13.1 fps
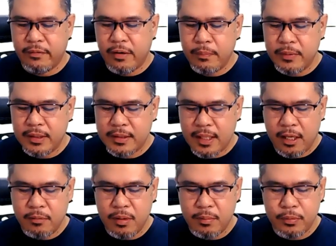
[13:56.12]
From the
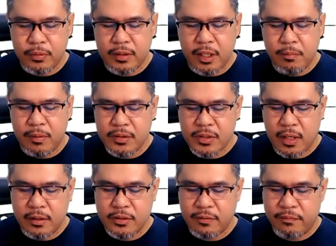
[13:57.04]
time he put him in
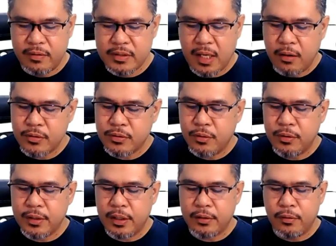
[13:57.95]
charge of his
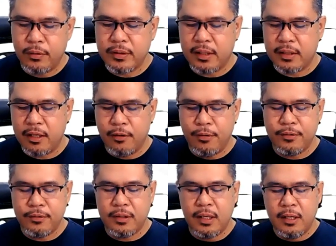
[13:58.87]
household and all that he
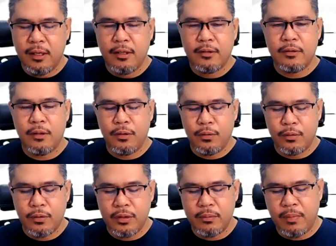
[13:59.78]
owned, the
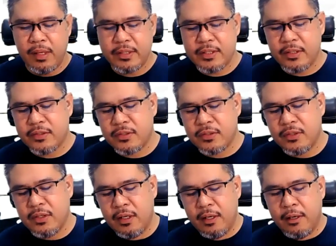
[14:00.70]
Lord
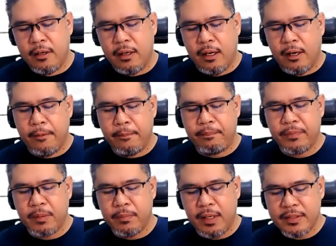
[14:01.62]
blessed
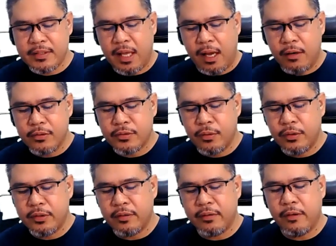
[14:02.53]
the
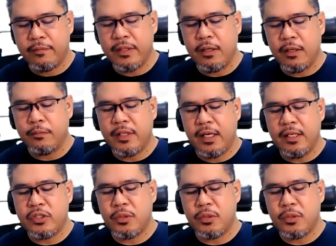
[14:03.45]
household of the